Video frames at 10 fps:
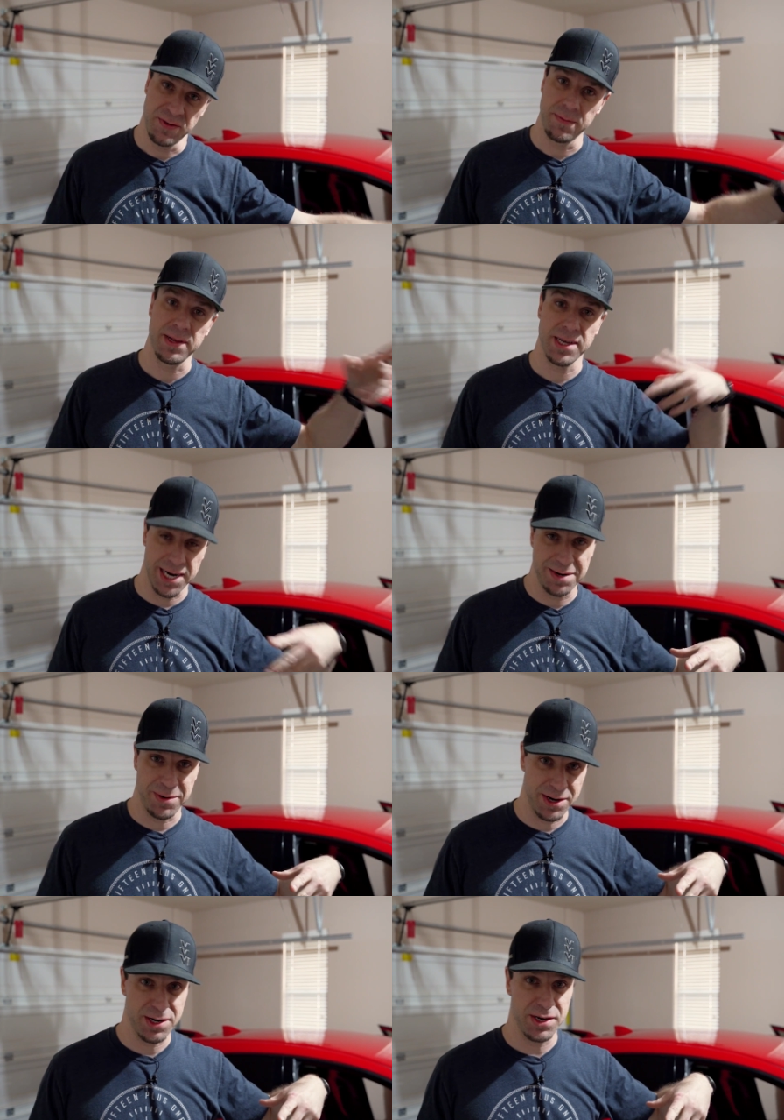from the side
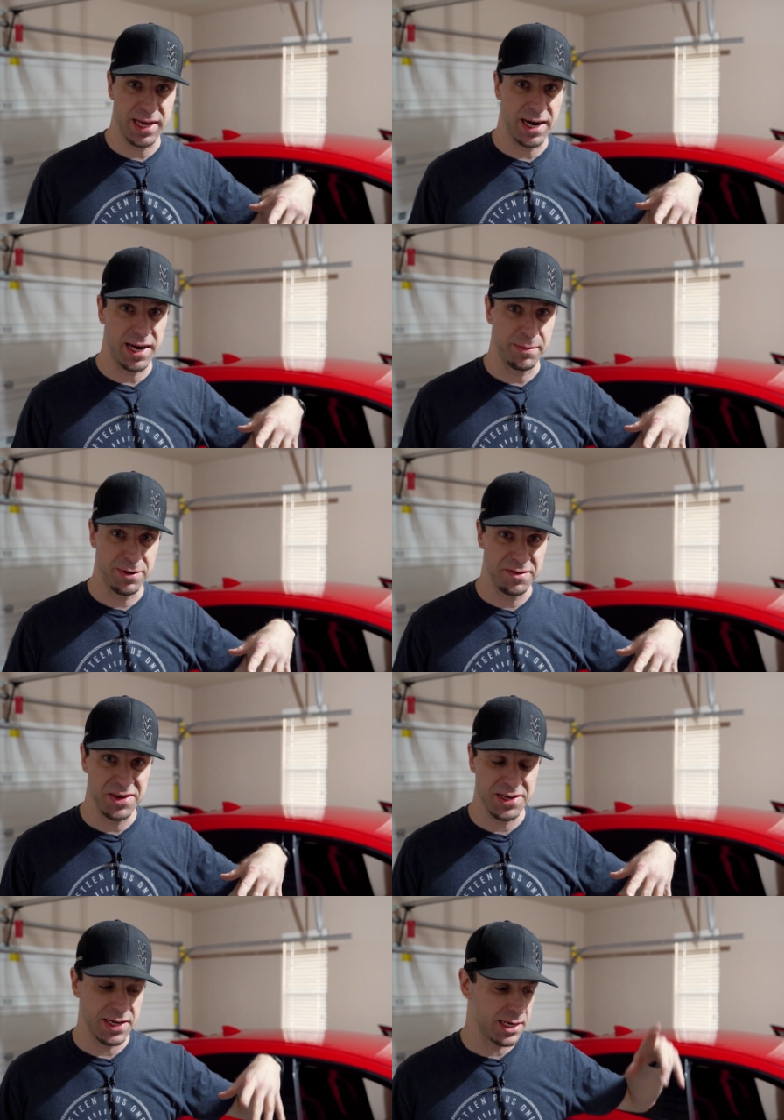markers that I
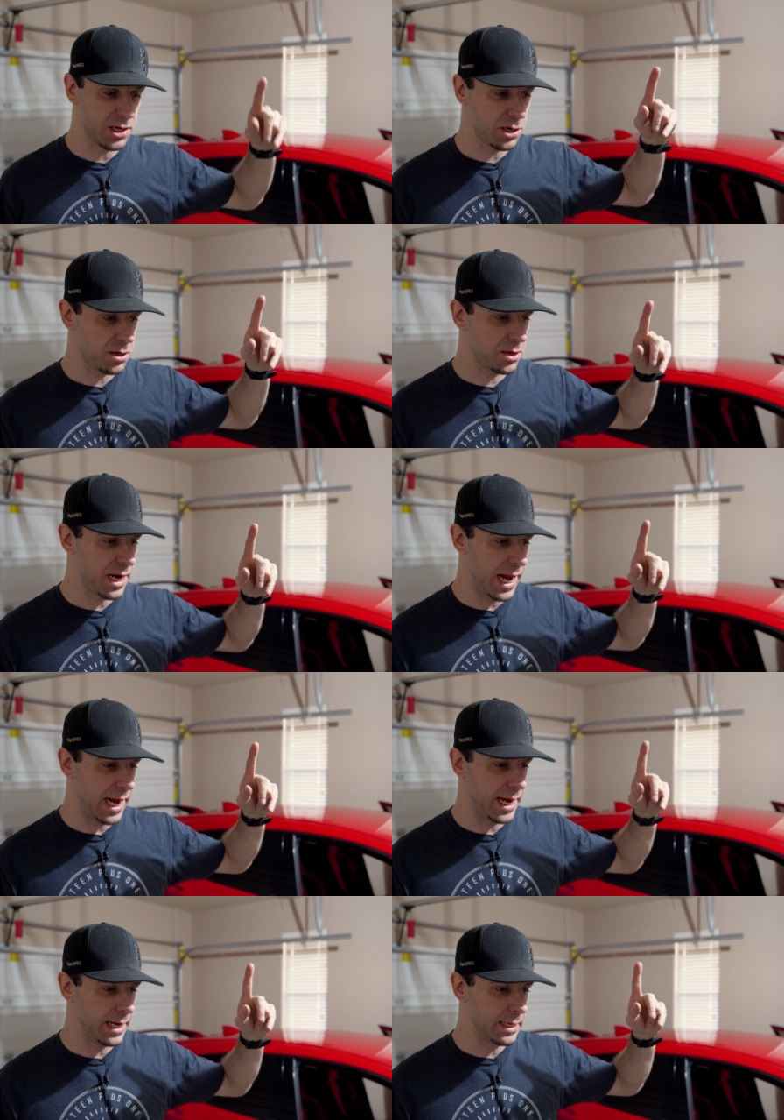previously installed,
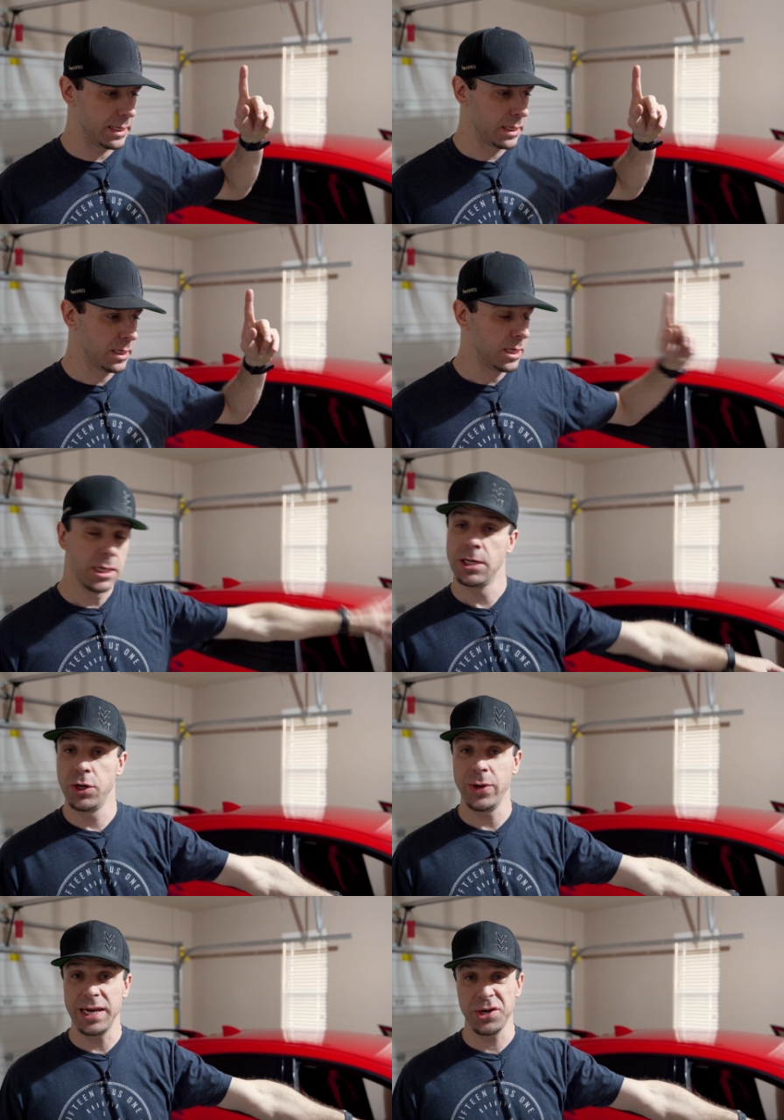and
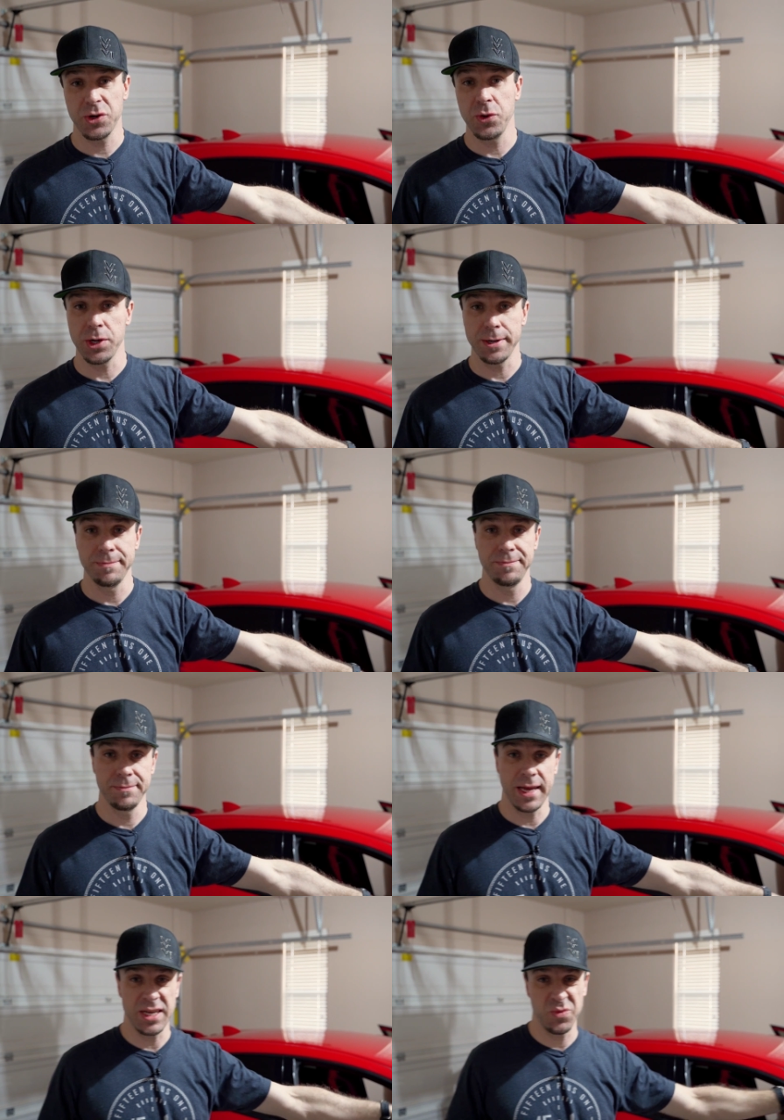new intercooler
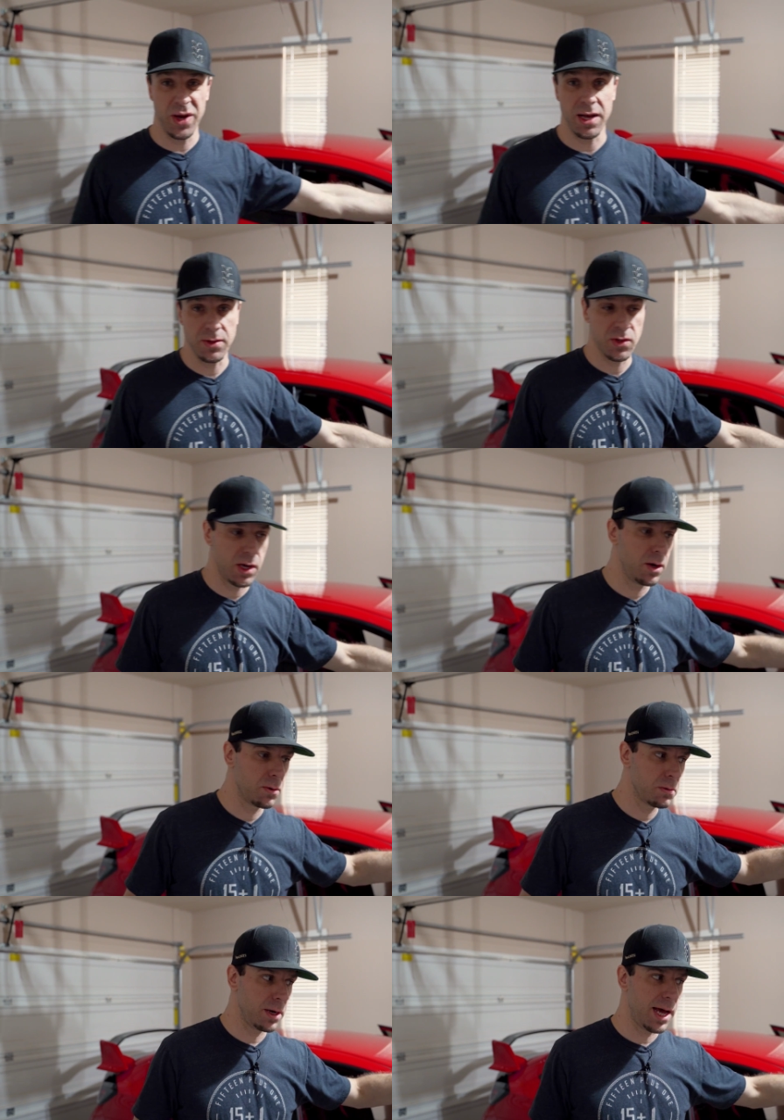as well.
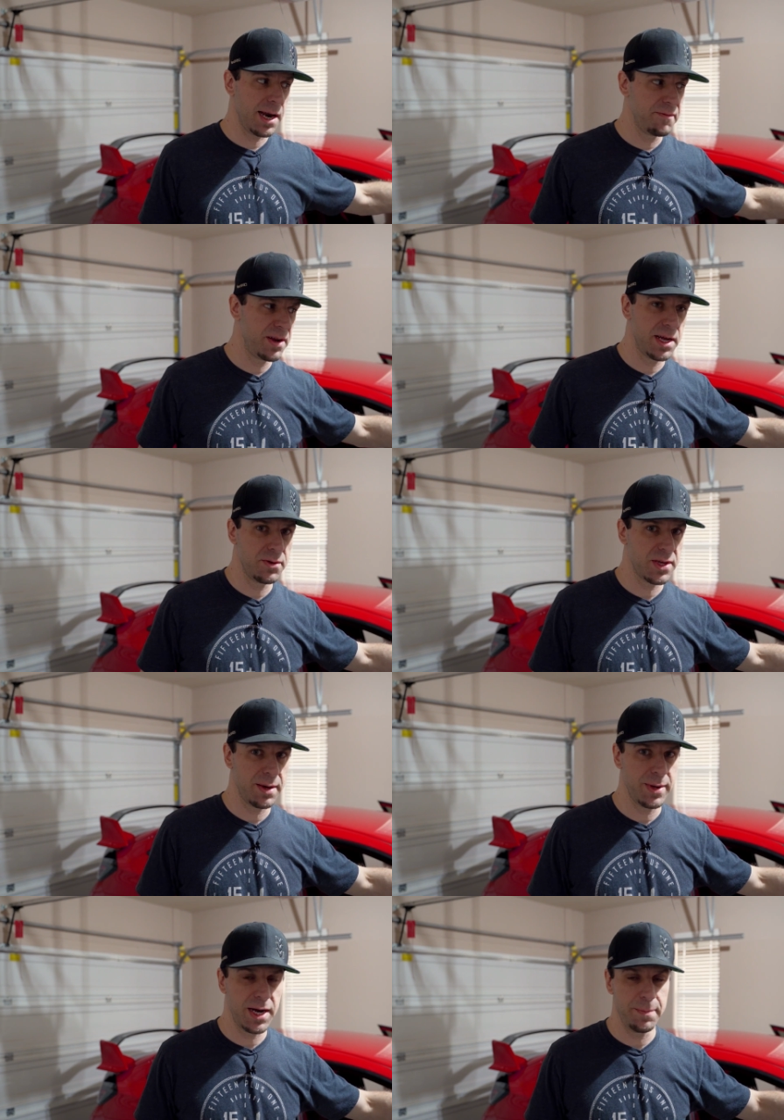So a lot of videos
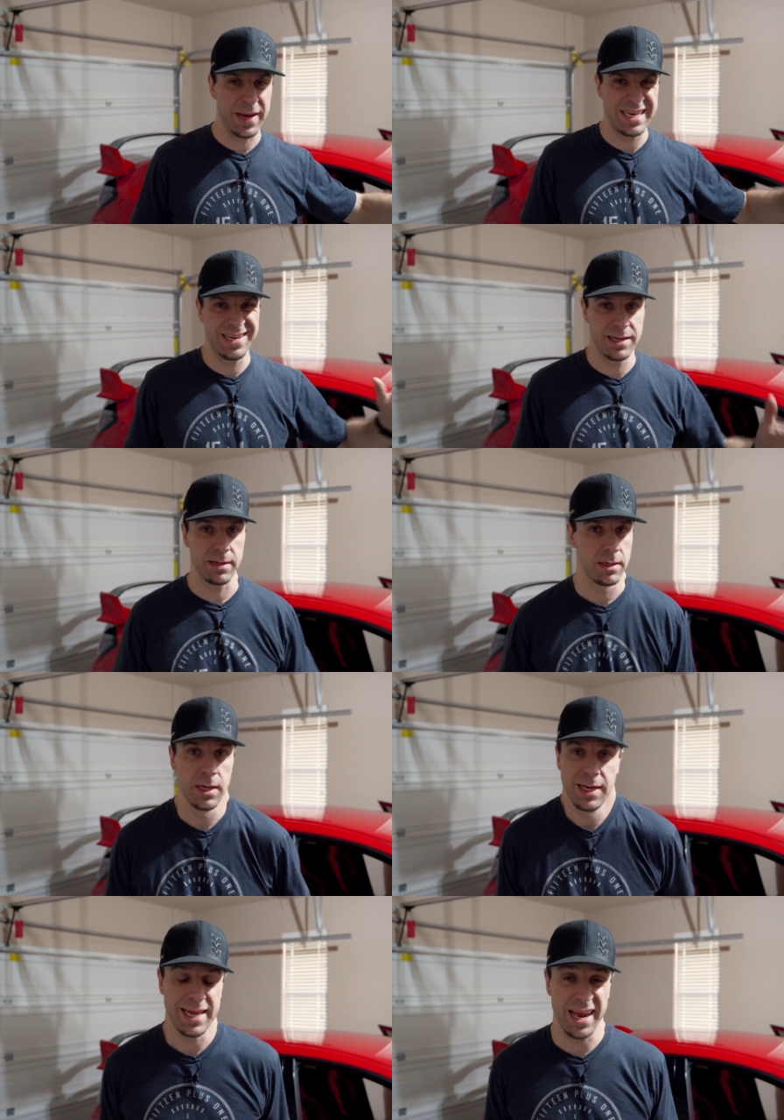coming up. I just
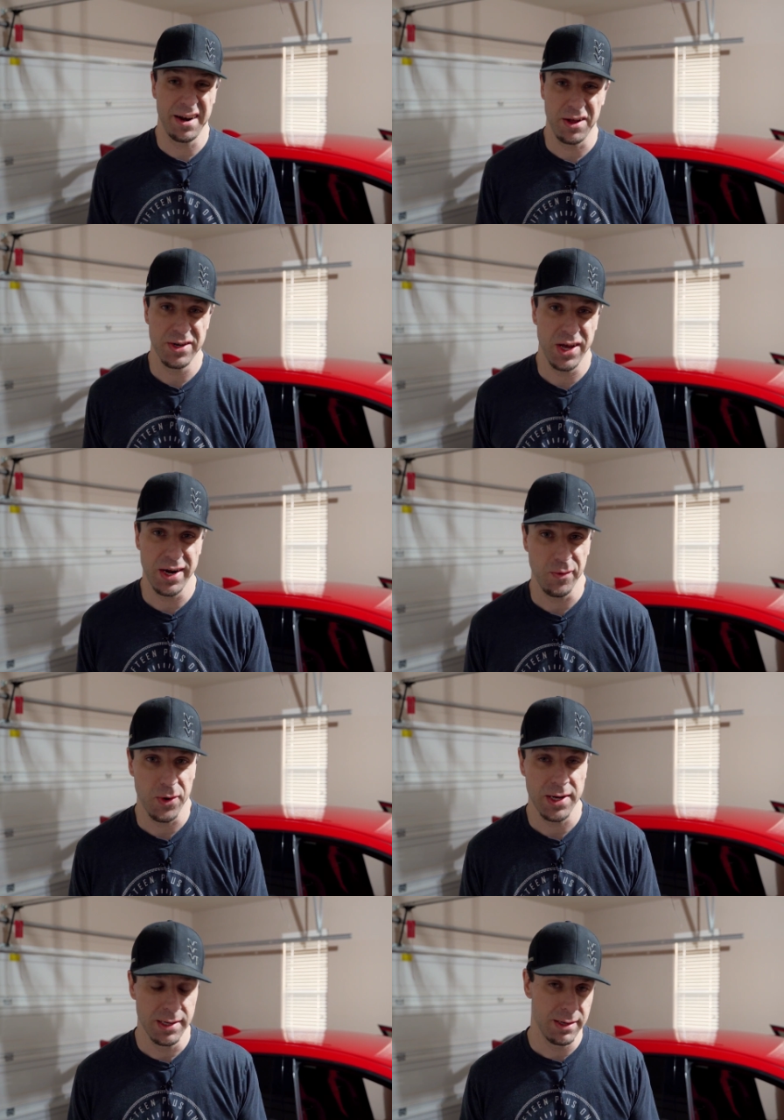got it all done at
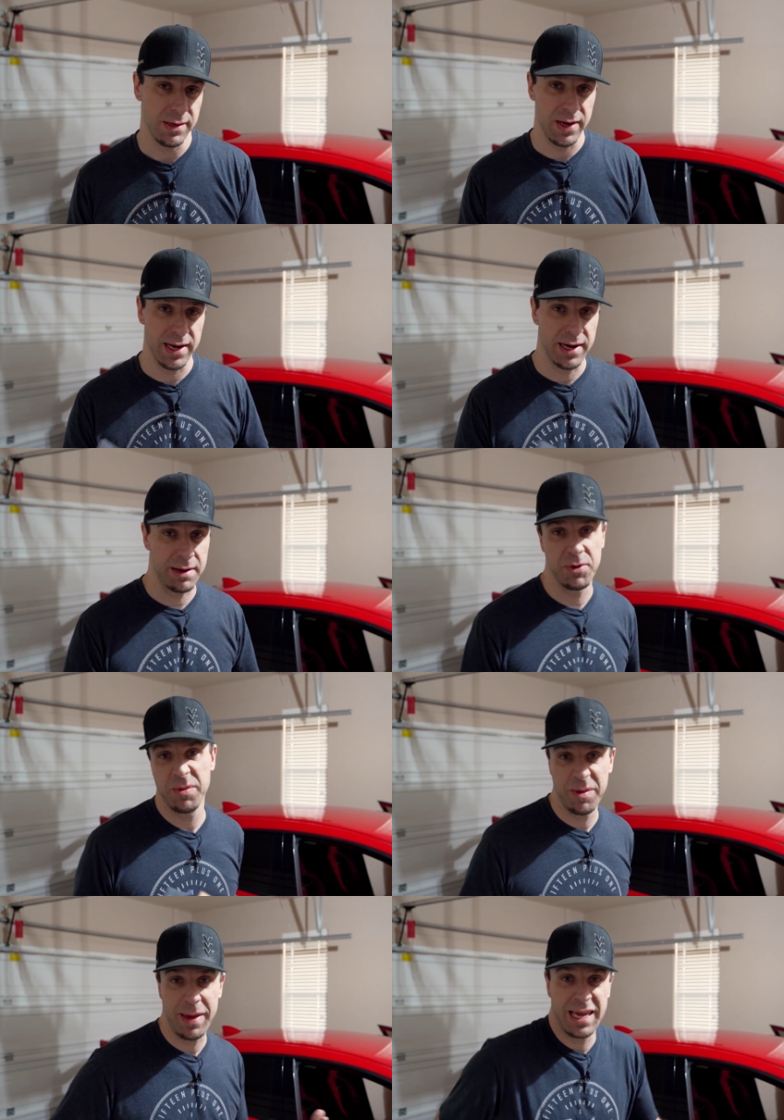once, and I'm gonna
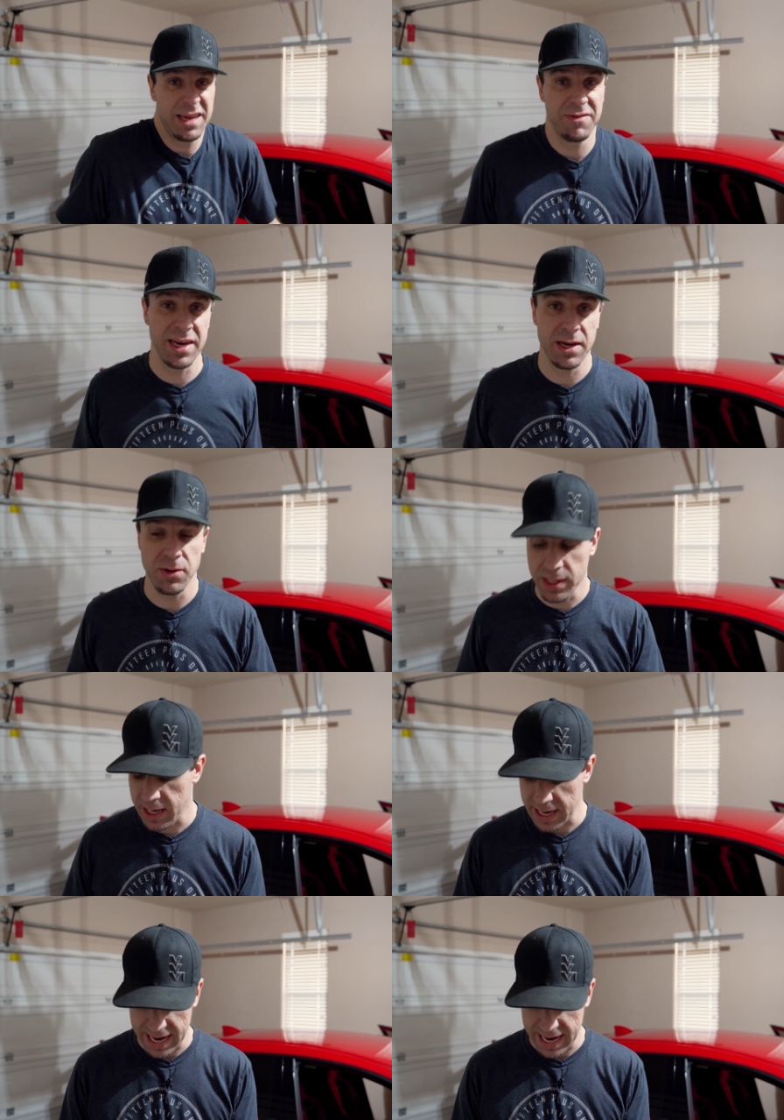be making videos kind of